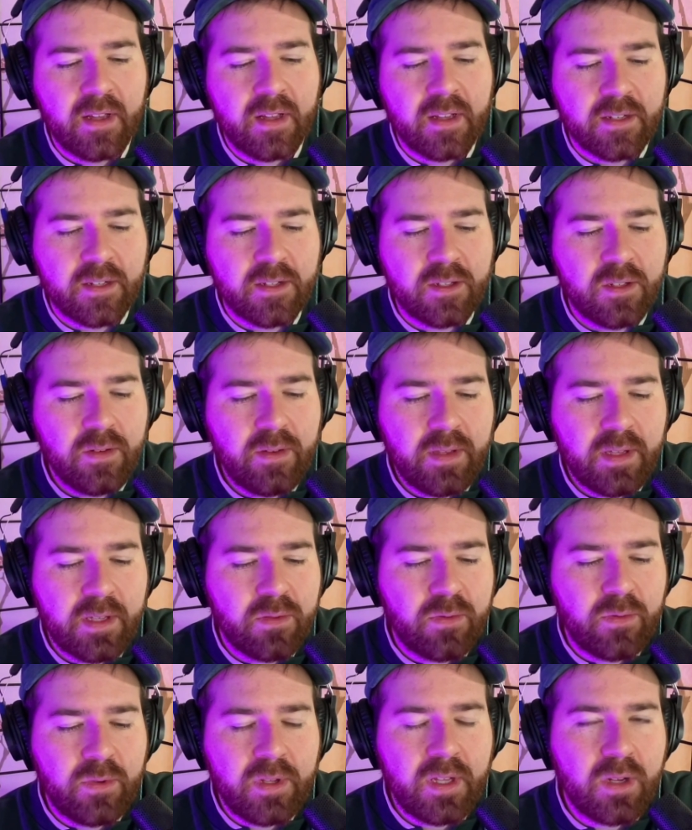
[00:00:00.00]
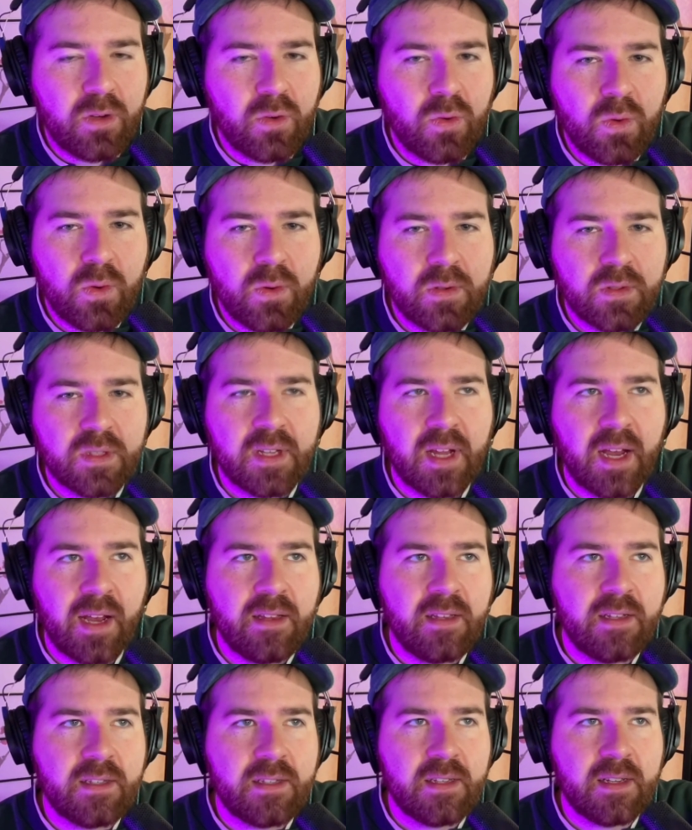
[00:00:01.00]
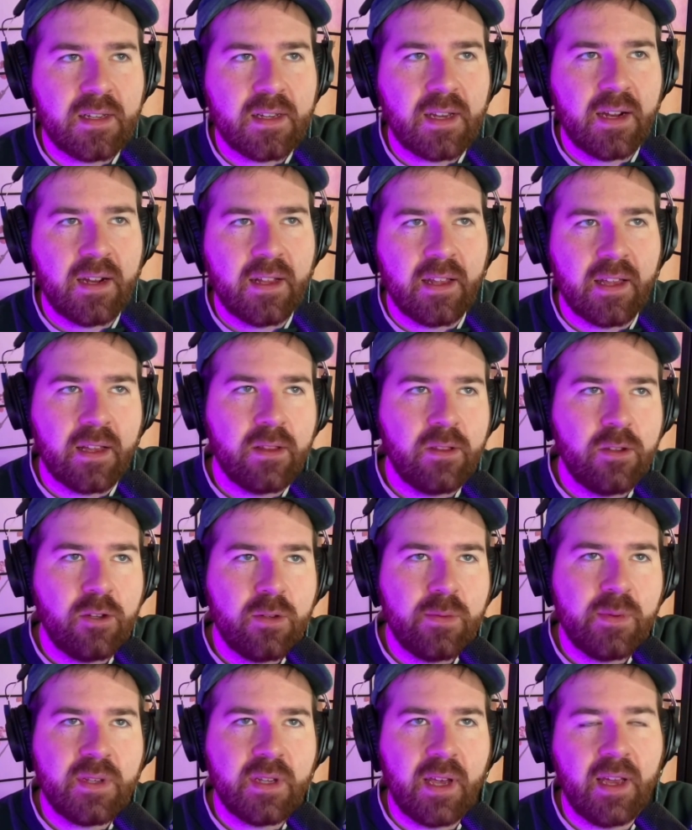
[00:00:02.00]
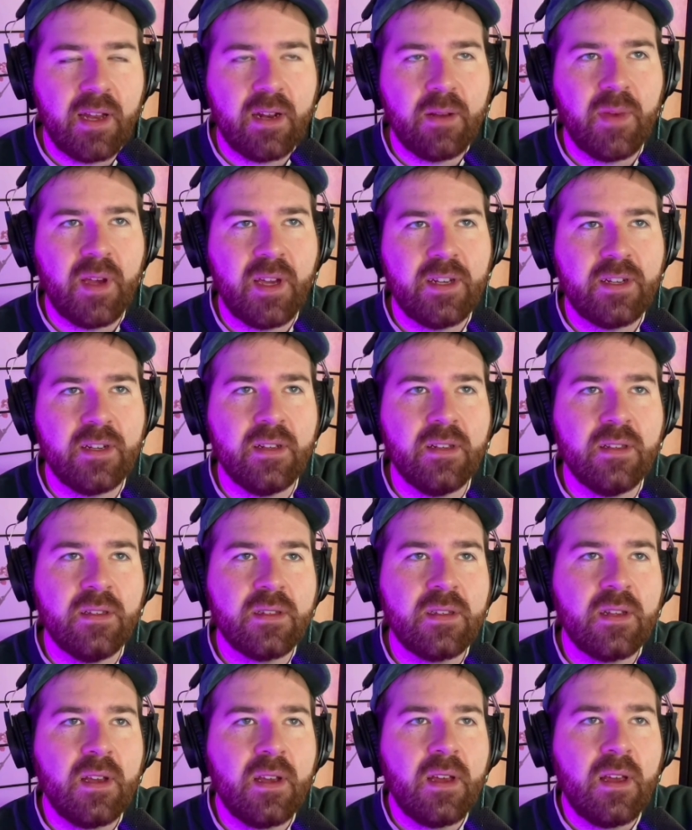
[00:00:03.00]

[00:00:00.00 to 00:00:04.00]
just doing these really cool stylistic kind of like looped animations,